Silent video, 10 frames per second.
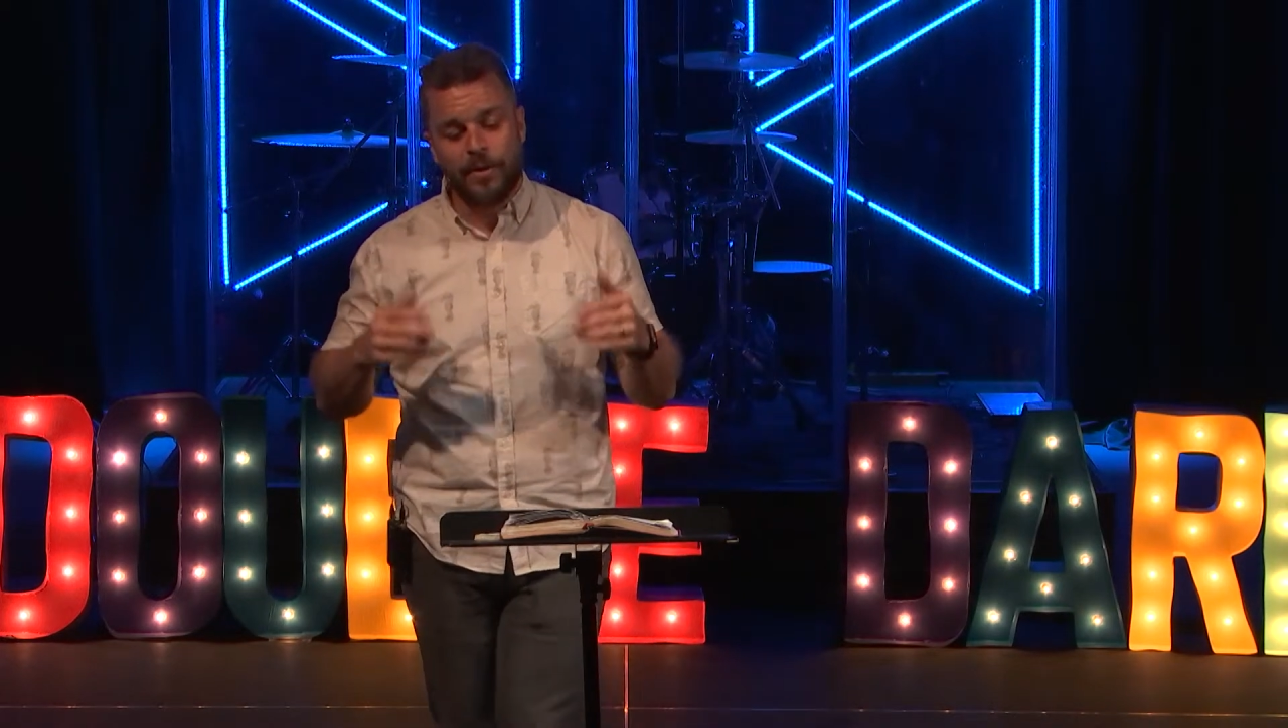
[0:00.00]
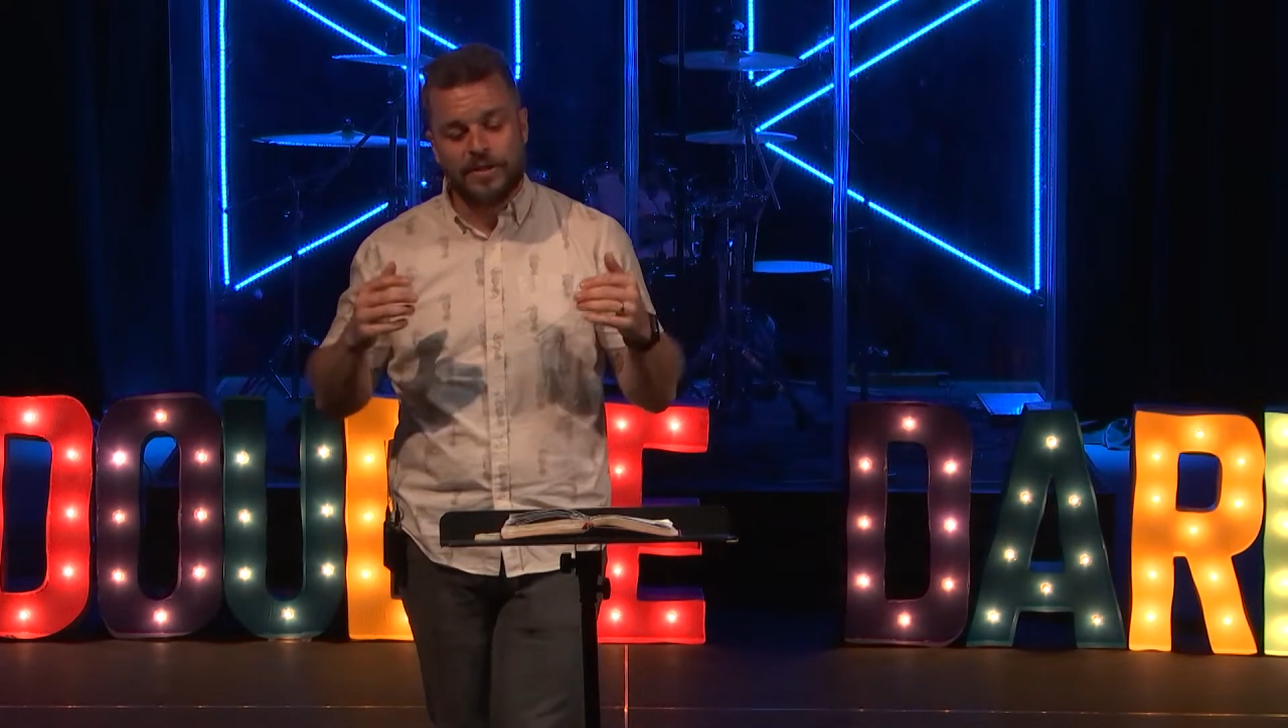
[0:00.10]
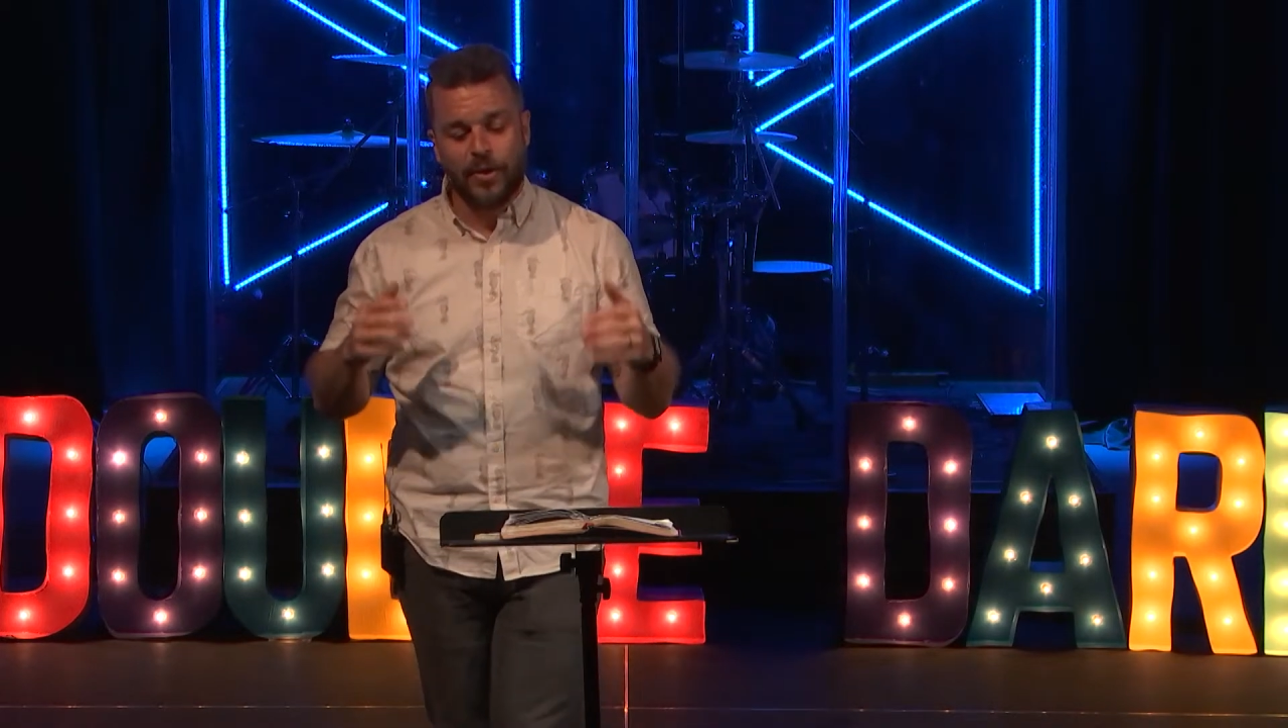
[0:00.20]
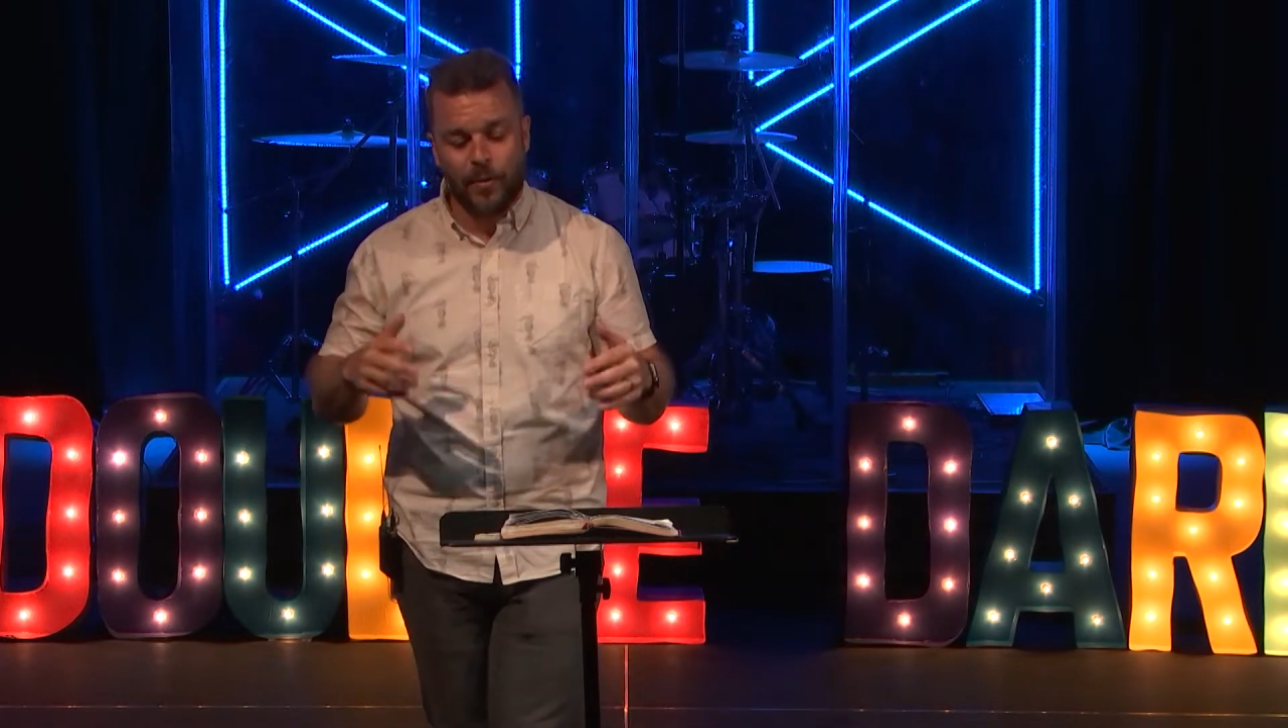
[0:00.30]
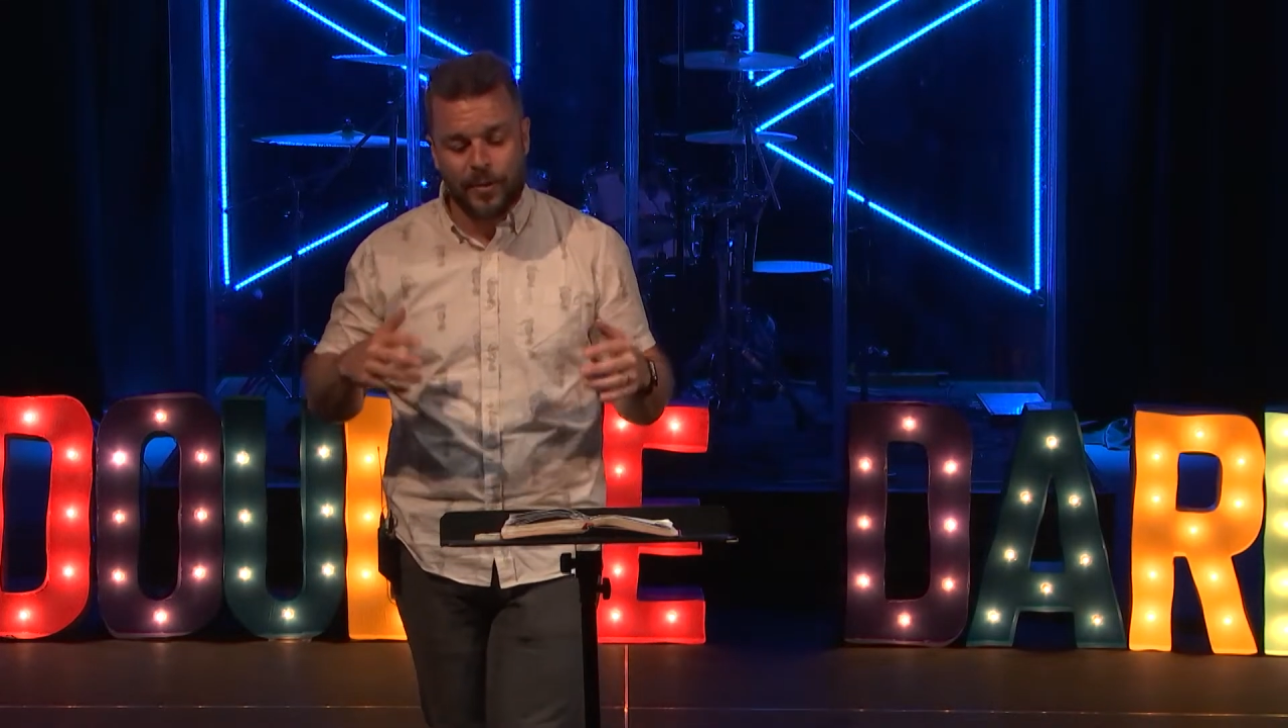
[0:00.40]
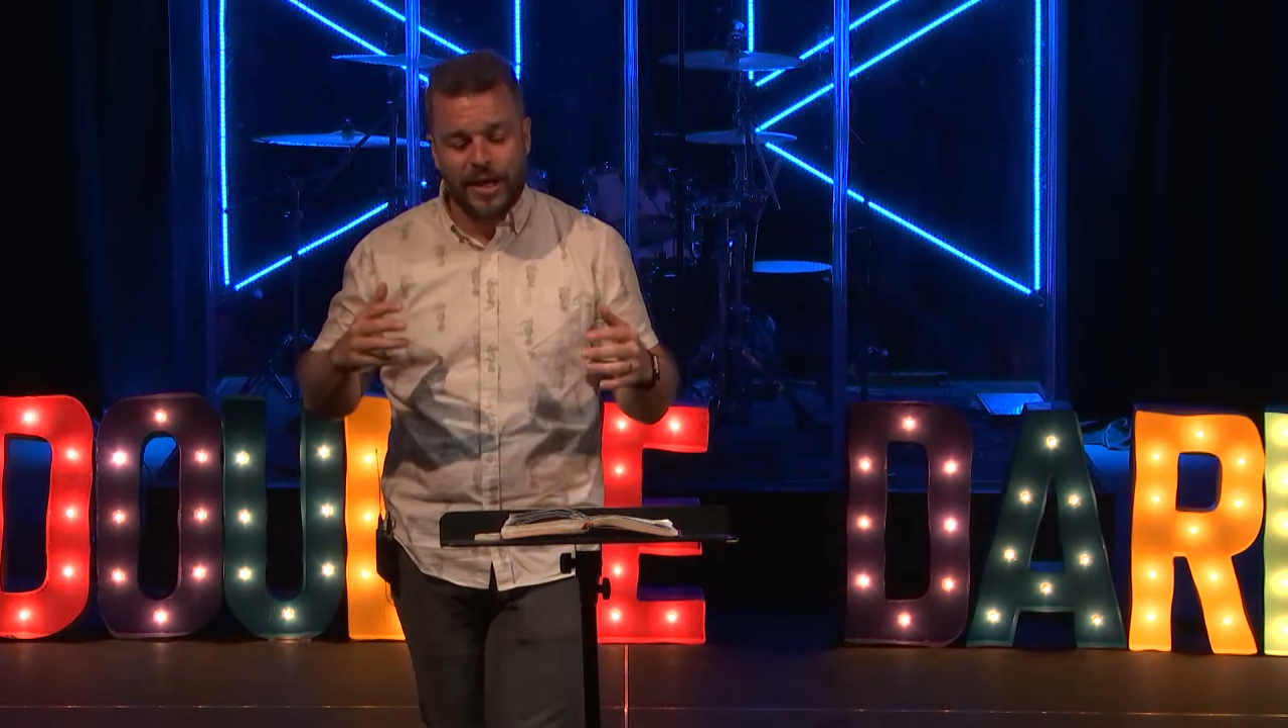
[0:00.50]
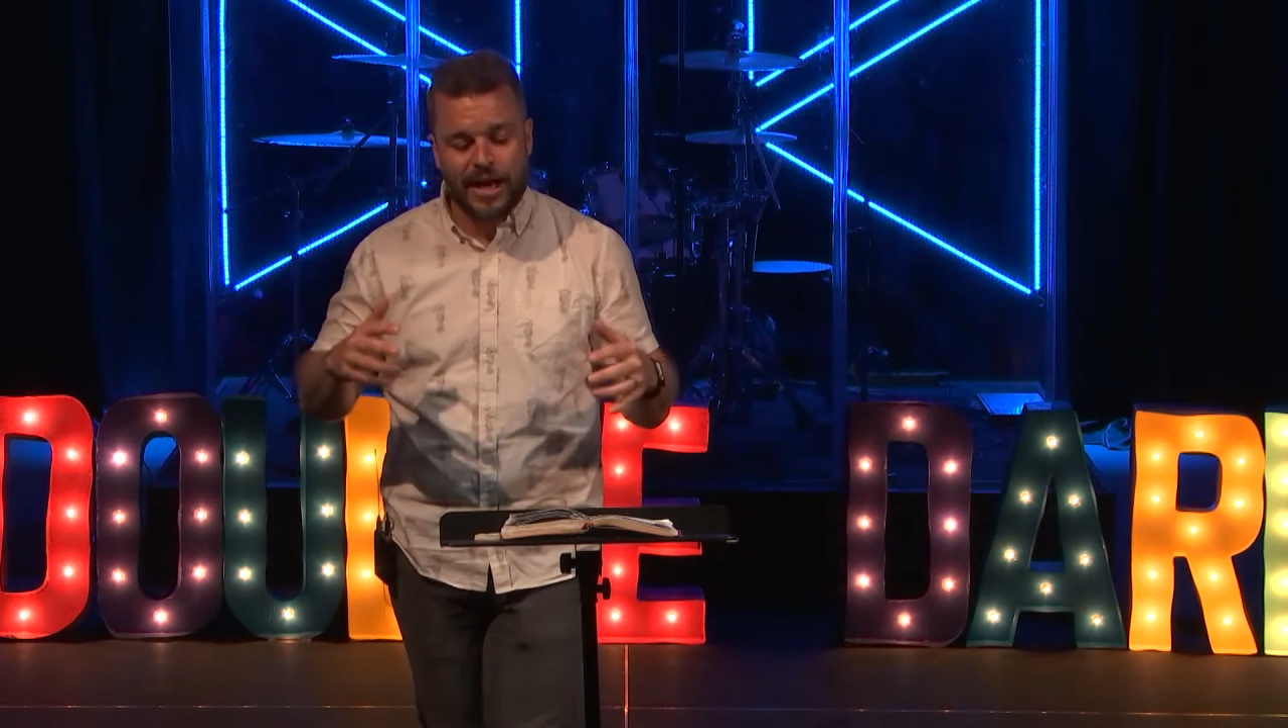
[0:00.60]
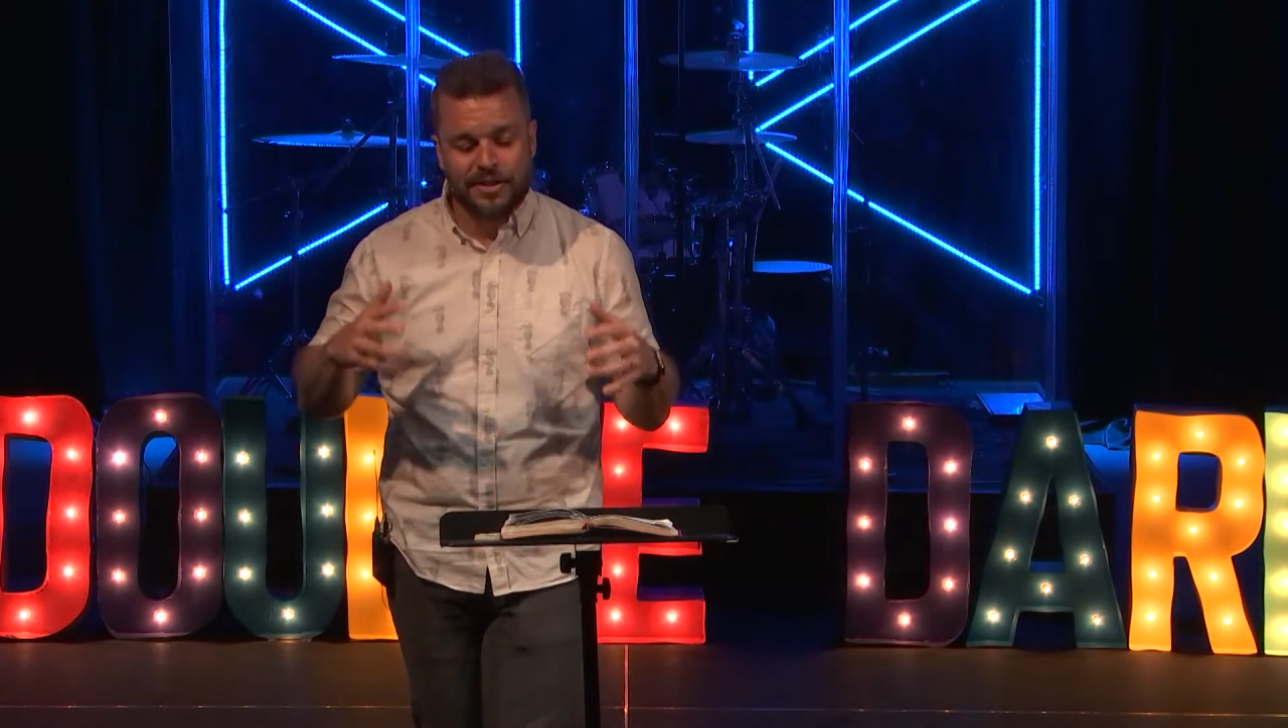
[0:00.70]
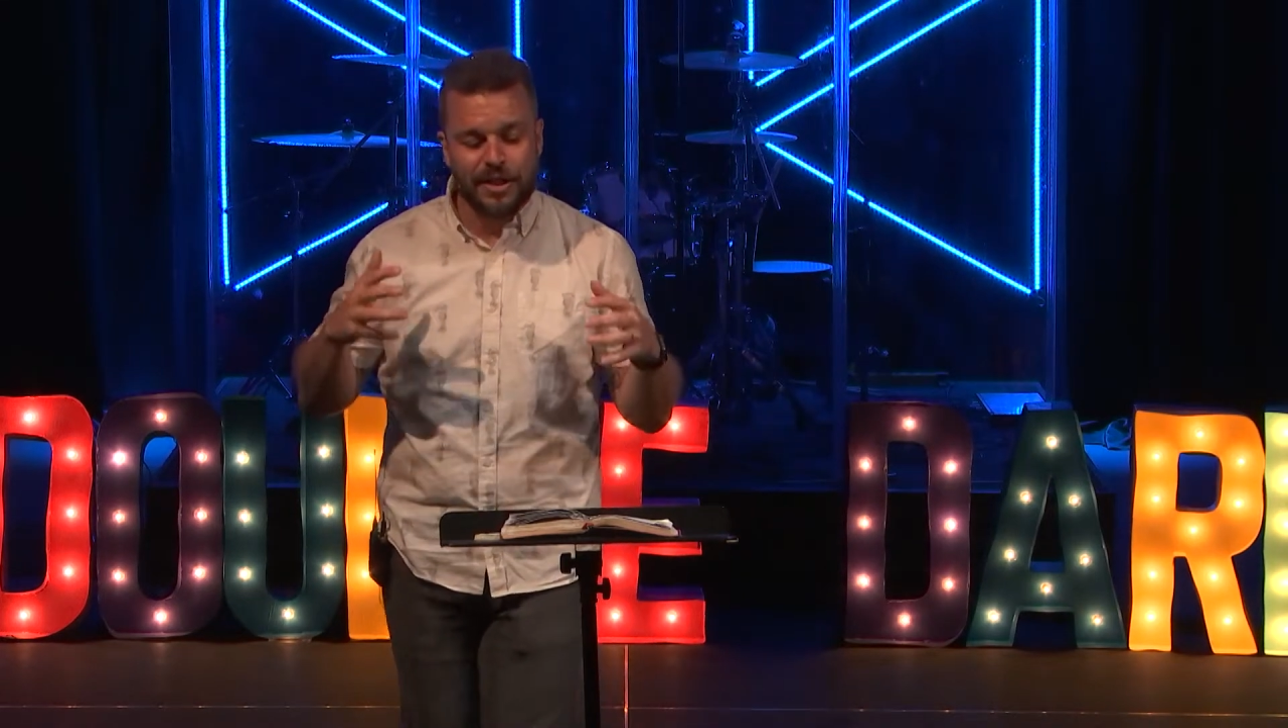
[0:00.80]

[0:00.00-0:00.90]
is only as